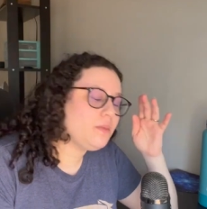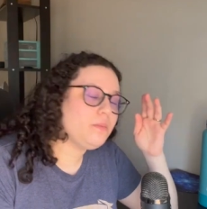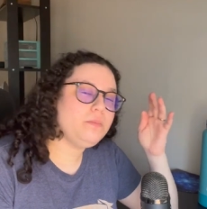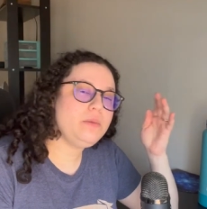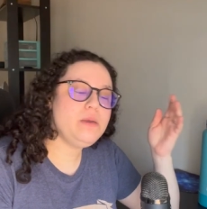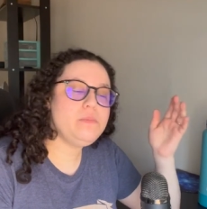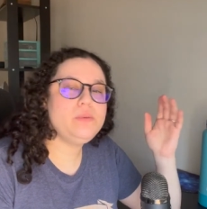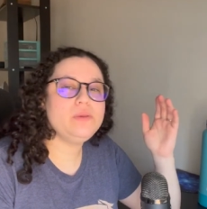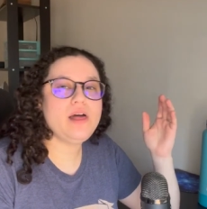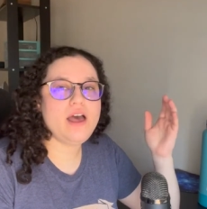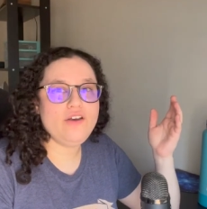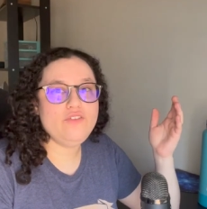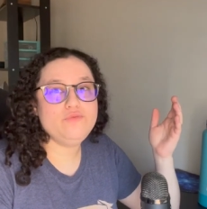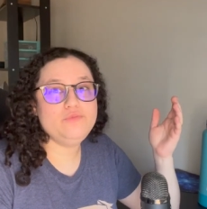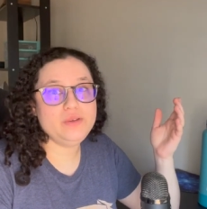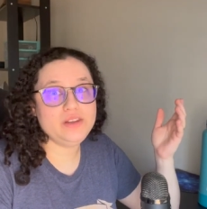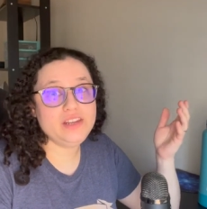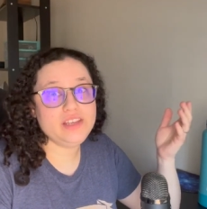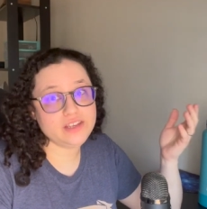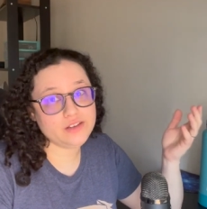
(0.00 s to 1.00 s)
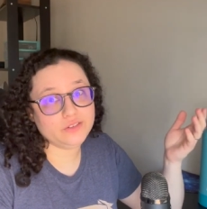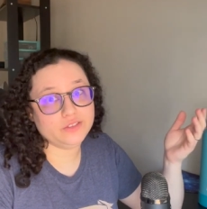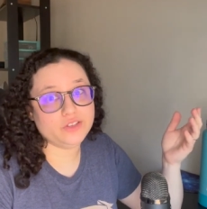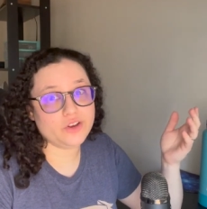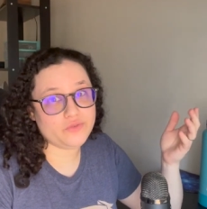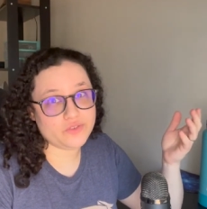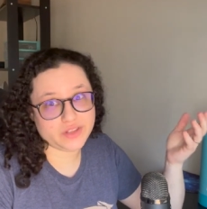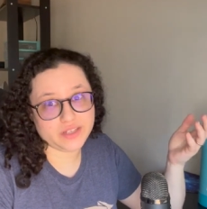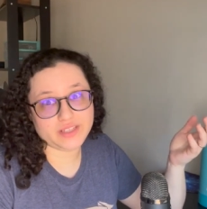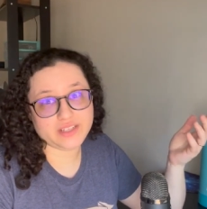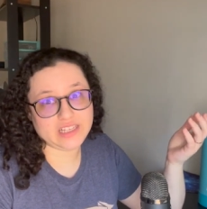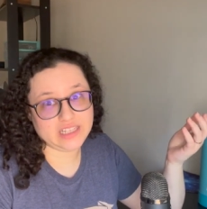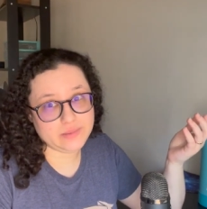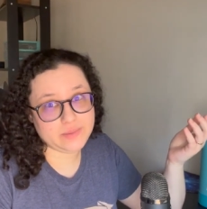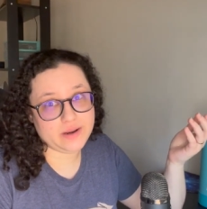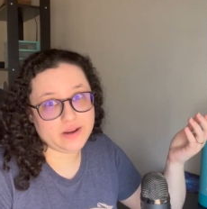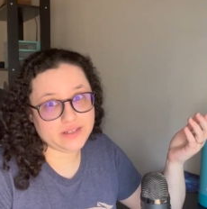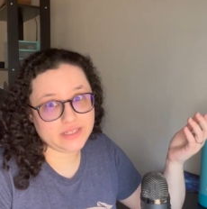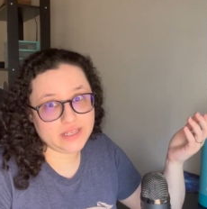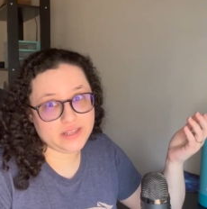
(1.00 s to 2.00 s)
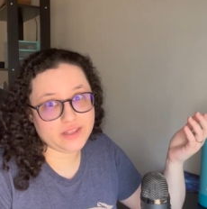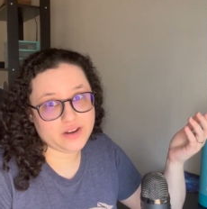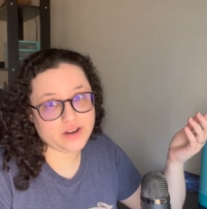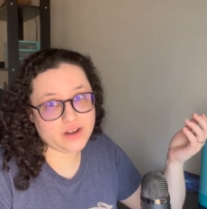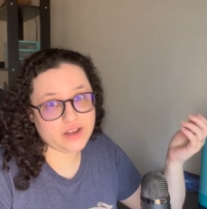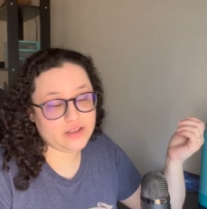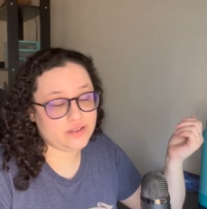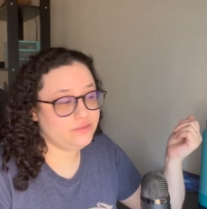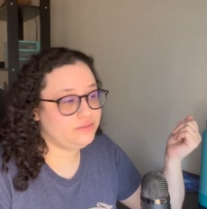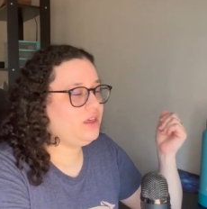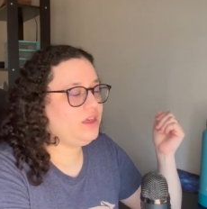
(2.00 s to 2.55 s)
People have been killed over this conspiracy theory.